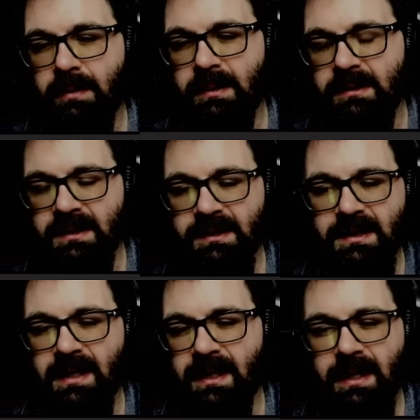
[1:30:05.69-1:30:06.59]
That's because
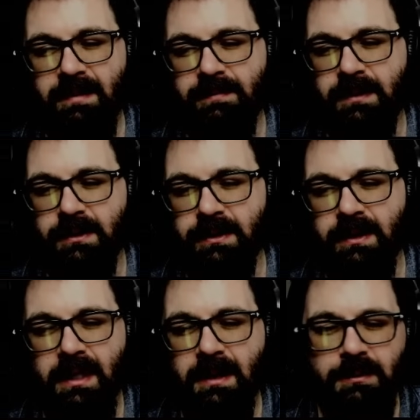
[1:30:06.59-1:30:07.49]
I didn't have a good
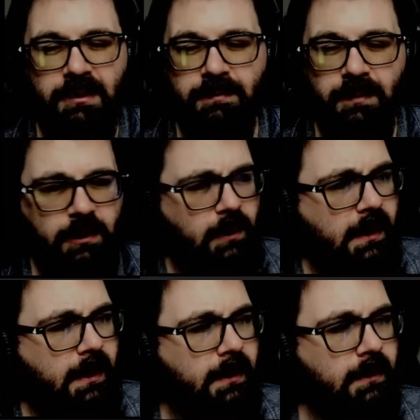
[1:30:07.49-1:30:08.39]
option for a
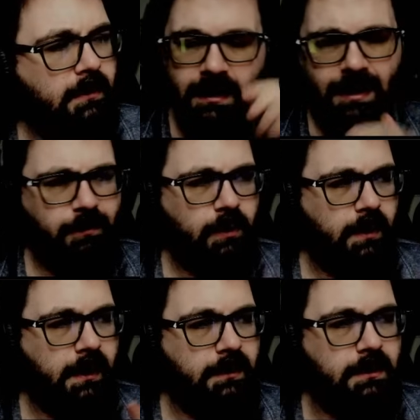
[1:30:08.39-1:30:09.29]
grenade, and they have a
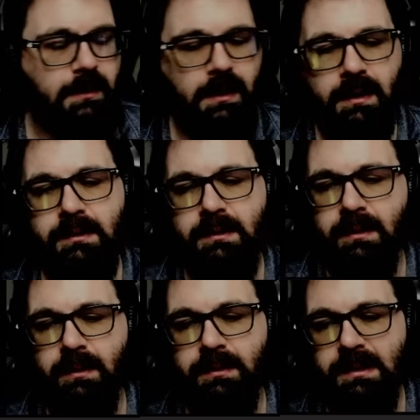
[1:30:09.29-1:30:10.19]
grenade slot, so
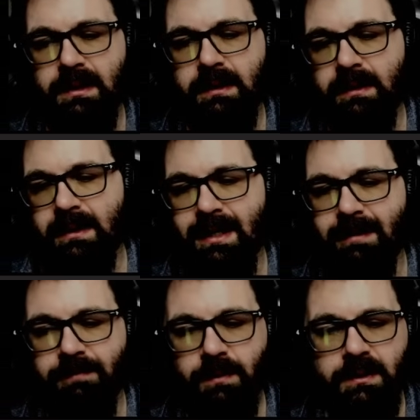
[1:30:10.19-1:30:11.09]
I was like kind
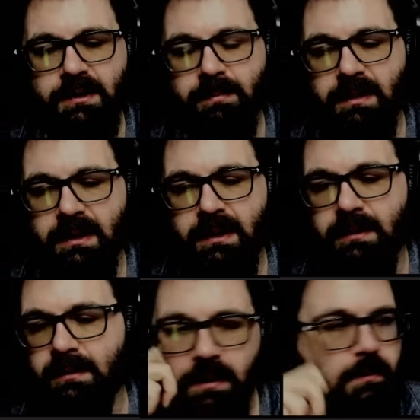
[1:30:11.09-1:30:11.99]
of forced to bring it.
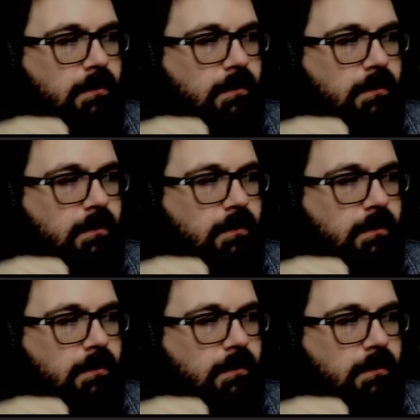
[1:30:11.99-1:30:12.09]
Yeah,